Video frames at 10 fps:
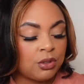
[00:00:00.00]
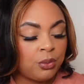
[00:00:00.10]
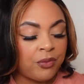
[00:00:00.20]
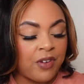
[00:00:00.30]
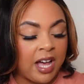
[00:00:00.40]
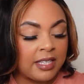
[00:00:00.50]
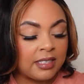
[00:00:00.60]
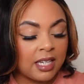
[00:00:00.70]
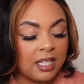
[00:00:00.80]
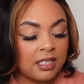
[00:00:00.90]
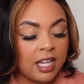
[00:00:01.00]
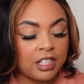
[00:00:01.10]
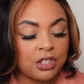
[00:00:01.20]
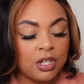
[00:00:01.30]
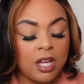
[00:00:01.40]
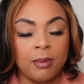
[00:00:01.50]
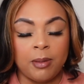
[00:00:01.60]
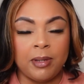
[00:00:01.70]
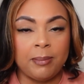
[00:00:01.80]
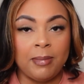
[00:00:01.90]
to refine skin texture
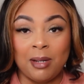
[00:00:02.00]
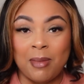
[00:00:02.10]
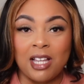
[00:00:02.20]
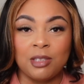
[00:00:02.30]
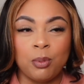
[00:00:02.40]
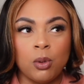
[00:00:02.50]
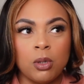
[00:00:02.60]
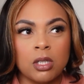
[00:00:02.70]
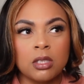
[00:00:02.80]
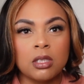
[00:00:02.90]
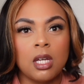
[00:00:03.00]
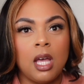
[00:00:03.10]
and minimize pores.